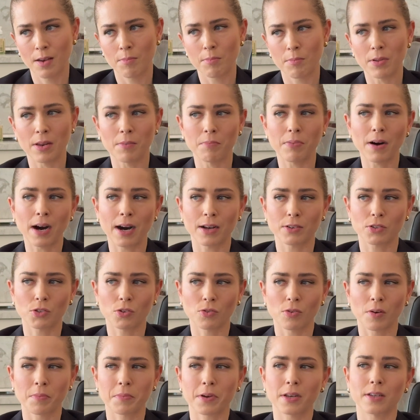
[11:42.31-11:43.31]
But in part
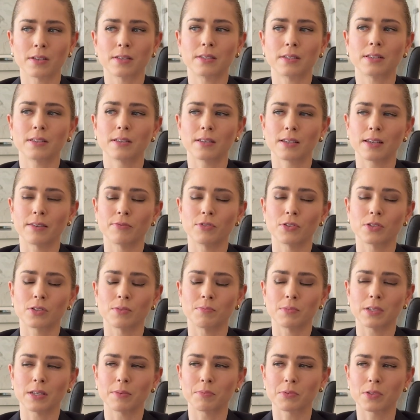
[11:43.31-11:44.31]
two, I'm going to give you
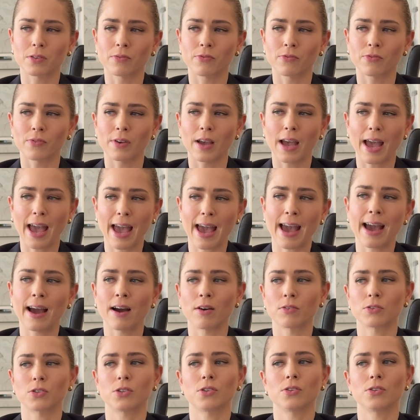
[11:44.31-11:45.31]
some tips of how to